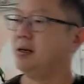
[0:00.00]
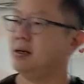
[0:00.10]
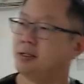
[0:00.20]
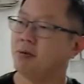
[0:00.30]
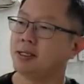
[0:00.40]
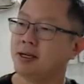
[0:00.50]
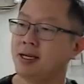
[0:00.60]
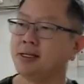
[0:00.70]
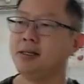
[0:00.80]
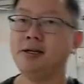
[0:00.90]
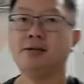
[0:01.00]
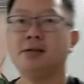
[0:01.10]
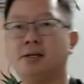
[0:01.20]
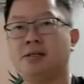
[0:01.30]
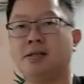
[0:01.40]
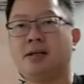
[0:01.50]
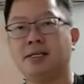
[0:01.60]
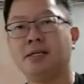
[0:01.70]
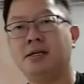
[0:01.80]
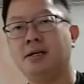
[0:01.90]
So what's the lesson here? Now the
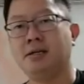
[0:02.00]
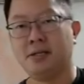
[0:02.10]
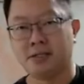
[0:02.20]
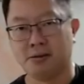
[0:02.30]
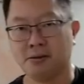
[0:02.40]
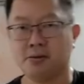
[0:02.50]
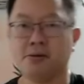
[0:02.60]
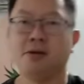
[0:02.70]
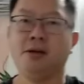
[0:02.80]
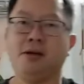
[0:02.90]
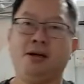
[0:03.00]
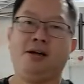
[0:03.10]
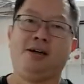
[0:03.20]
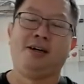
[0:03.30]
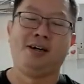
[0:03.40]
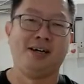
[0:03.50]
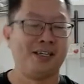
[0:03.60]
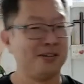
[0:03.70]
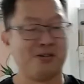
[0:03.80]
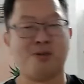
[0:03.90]
lesson here is to
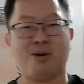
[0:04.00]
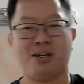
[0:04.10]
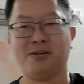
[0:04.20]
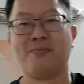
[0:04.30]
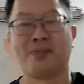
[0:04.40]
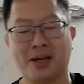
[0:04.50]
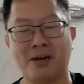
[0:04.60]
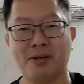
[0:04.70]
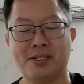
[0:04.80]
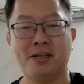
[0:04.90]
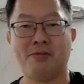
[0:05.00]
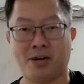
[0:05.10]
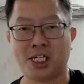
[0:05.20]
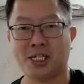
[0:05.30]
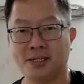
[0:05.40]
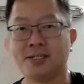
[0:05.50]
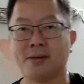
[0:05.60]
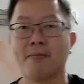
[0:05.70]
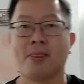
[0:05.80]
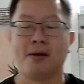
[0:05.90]
draw a model. Okay, when you see
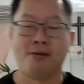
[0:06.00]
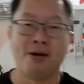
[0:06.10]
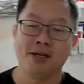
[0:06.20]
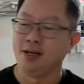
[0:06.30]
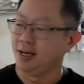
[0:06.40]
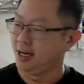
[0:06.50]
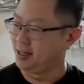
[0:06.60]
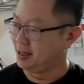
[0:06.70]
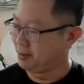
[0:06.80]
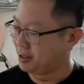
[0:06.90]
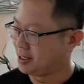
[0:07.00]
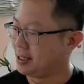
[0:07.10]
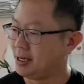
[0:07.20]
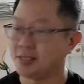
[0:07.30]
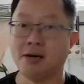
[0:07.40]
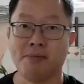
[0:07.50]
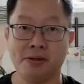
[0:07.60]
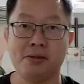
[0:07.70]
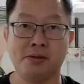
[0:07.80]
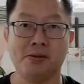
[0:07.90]
fractions, alright? And because it does help
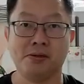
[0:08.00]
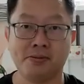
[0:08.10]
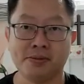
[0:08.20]
you to